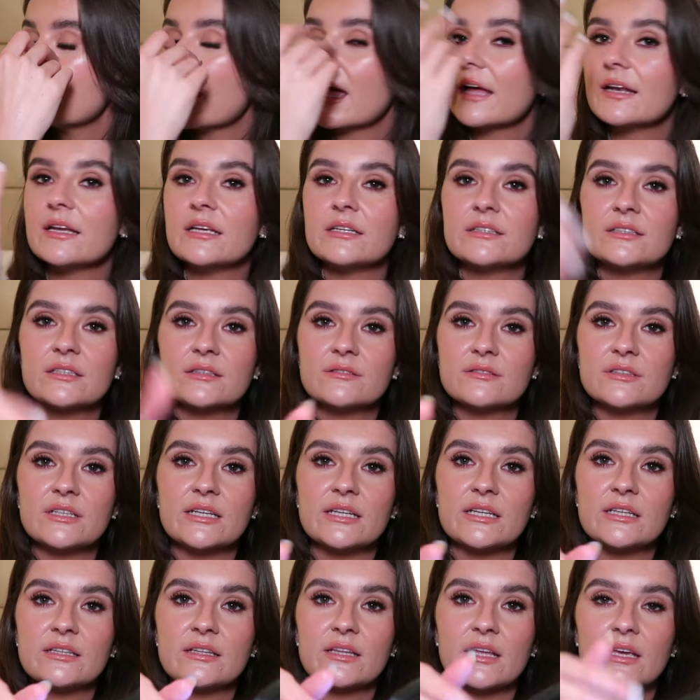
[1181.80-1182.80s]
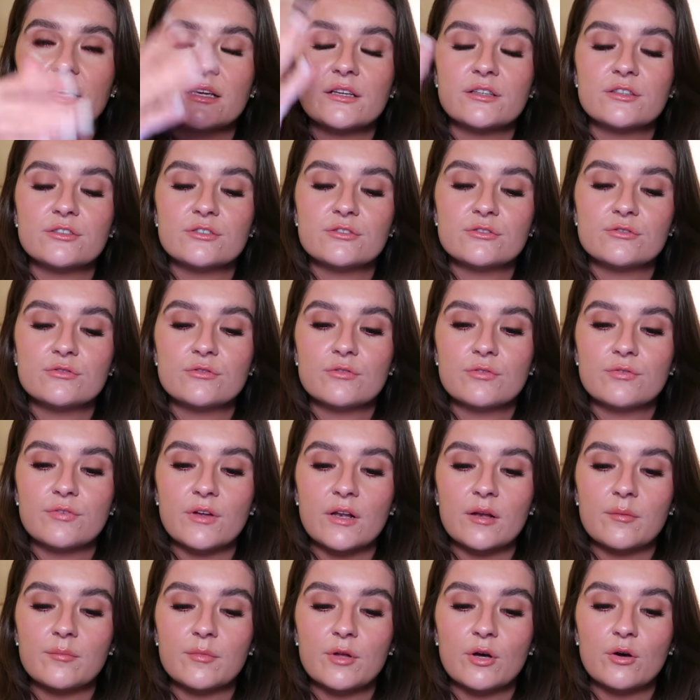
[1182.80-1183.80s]
Yeah, I need to delete this to
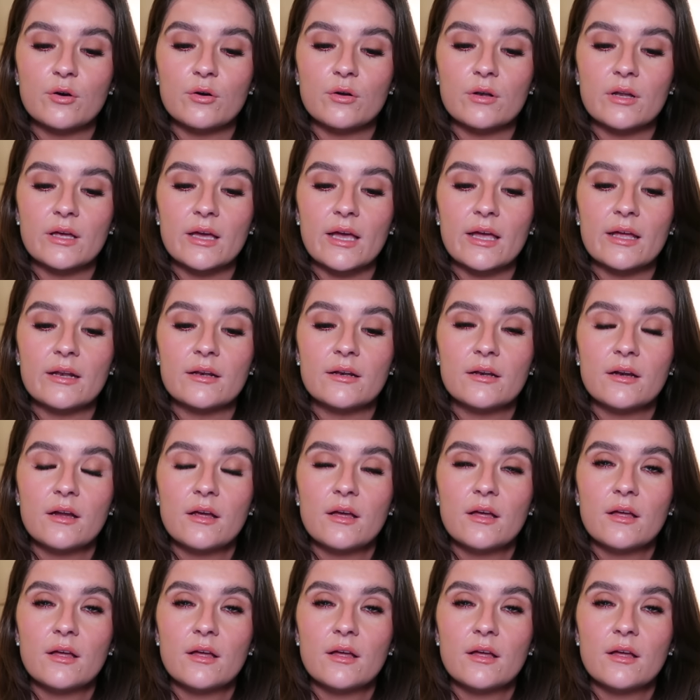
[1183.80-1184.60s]
film the haul again,